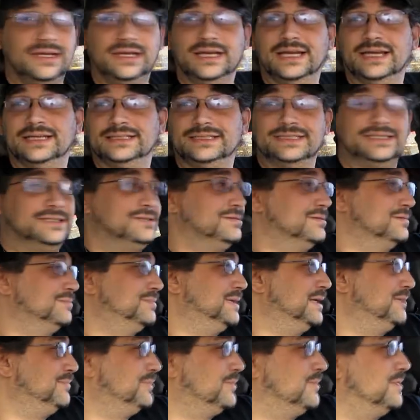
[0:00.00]
How's it going,
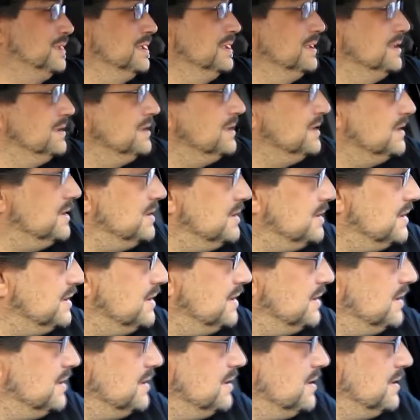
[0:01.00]
people?
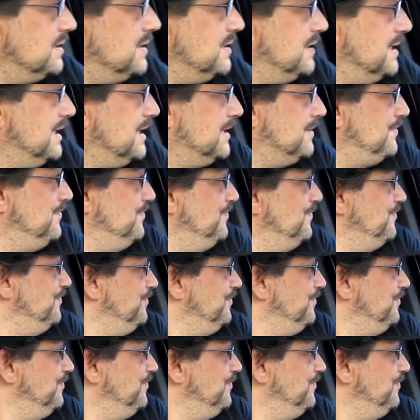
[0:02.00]
Well,